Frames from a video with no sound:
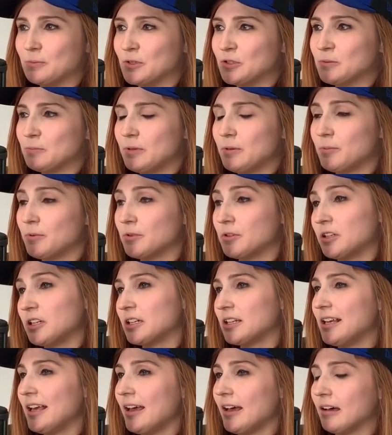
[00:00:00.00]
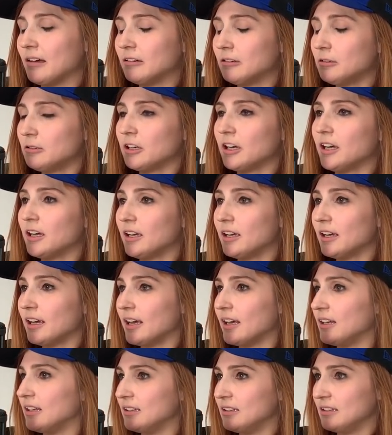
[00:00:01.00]
Most people were like, yeah, okay.
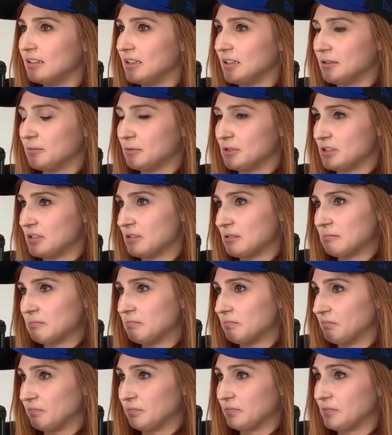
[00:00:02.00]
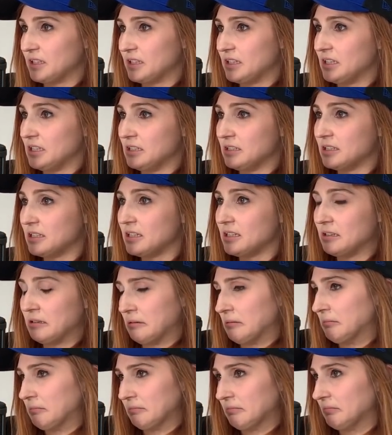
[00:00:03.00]
And it was
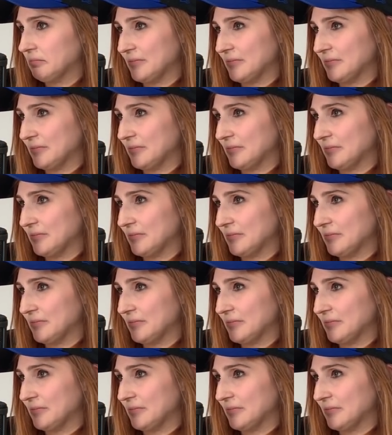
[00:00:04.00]
easy.